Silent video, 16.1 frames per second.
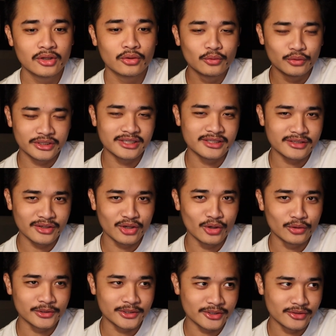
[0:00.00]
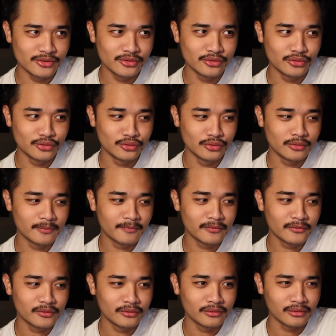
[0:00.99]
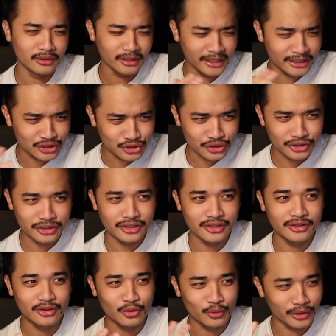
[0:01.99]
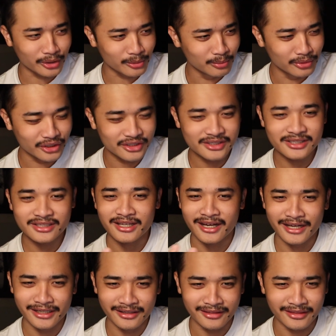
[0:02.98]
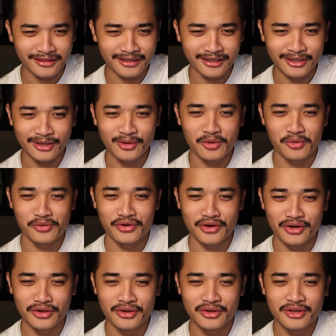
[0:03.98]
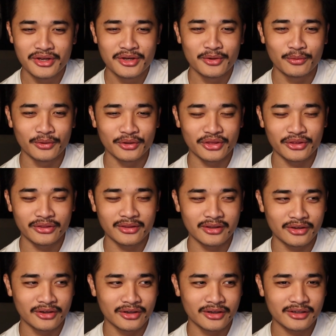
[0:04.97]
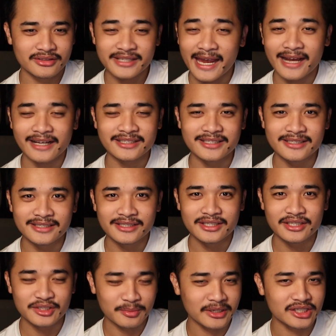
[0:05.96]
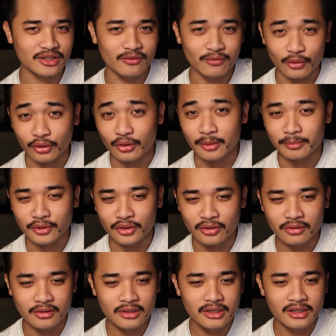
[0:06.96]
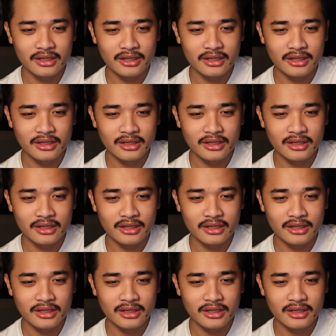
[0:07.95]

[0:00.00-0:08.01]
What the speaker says: which is the go-to ledger QuickBooks kind of thing going on with your taxes, especially for crypto,